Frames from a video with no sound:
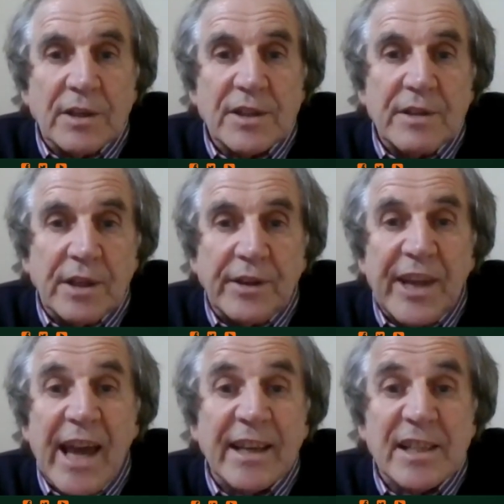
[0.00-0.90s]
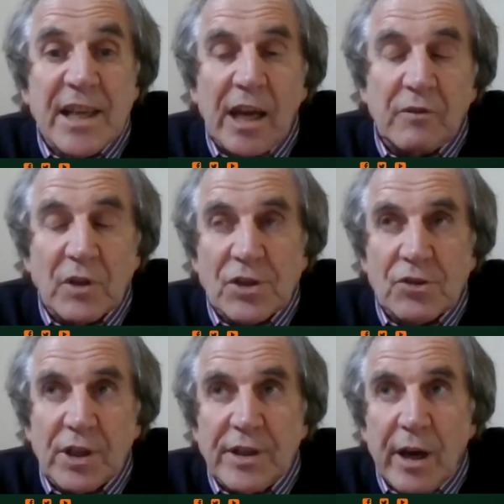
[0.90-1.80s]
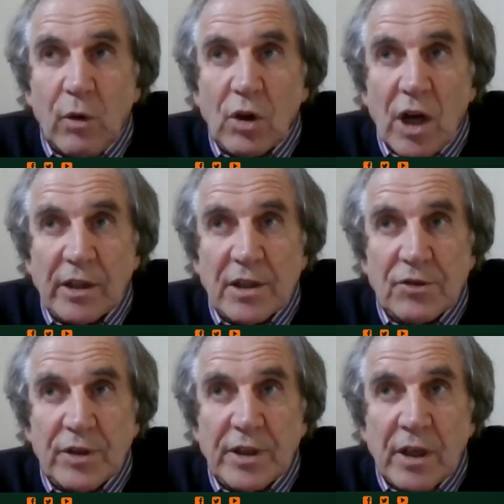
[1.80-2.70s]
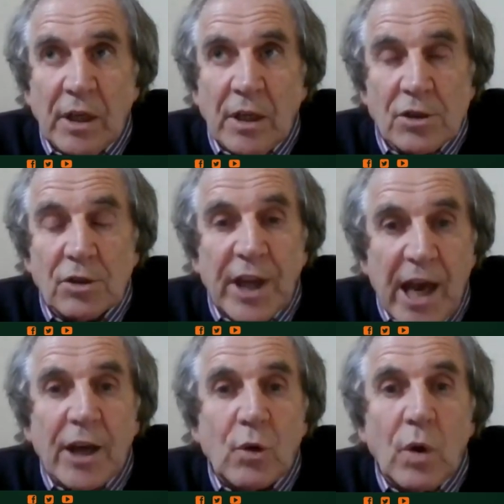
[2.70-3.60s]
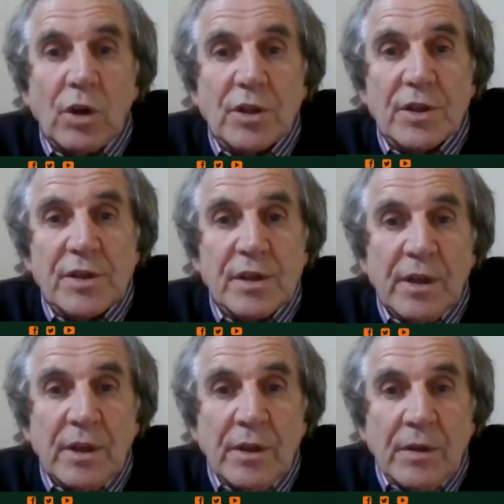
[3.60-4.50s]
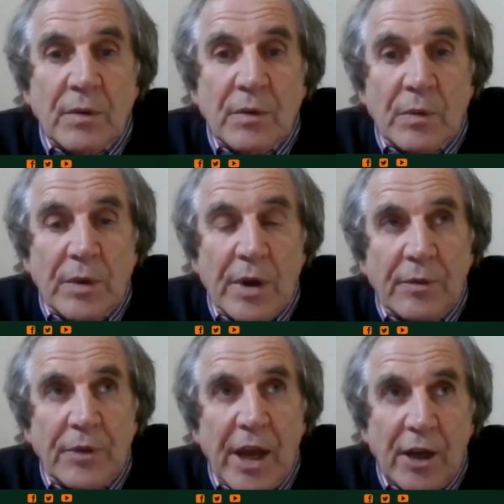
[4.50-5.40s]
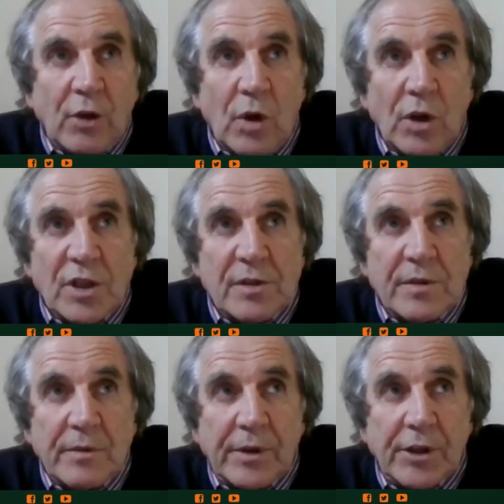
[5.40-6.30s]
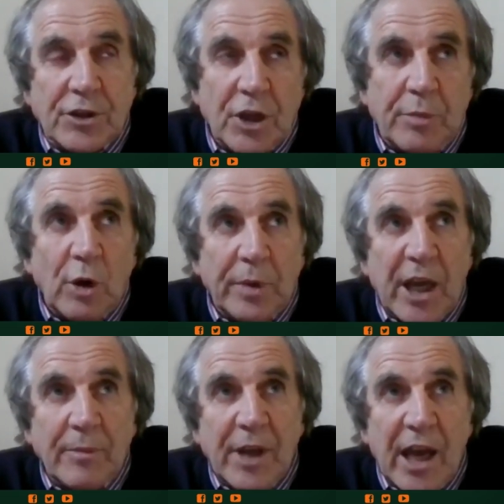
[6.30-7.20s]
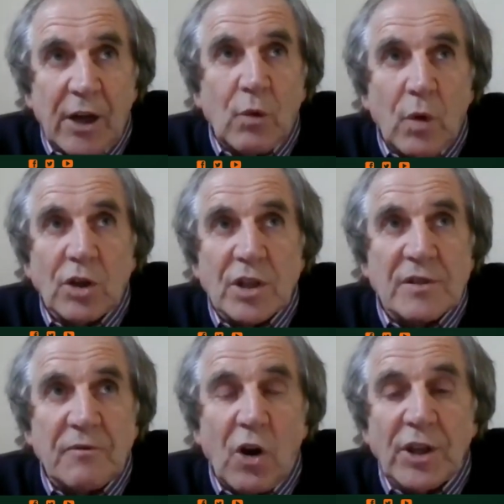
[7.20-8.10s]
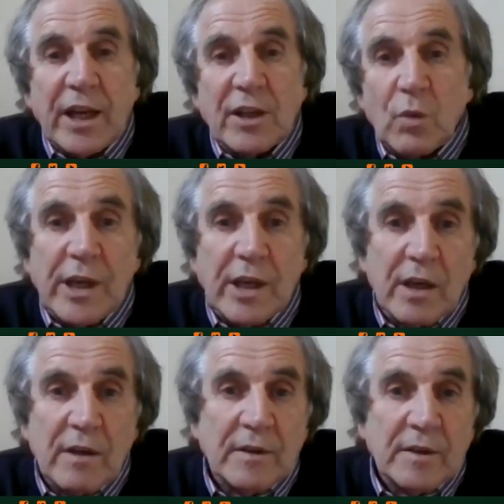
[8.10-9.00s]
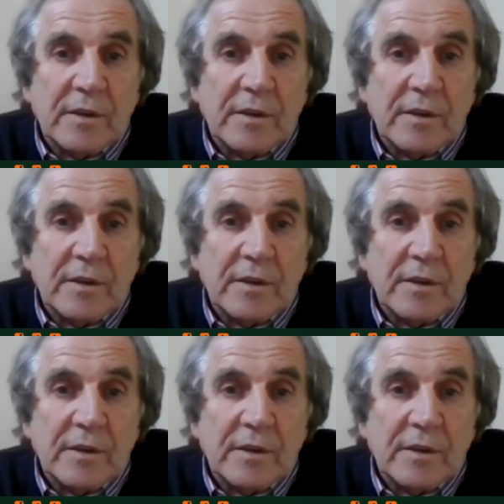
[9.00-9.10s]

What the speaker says: in then Sackville Street, now O'Connell Street. So the headquarters. The GPO became the headquarters for that week.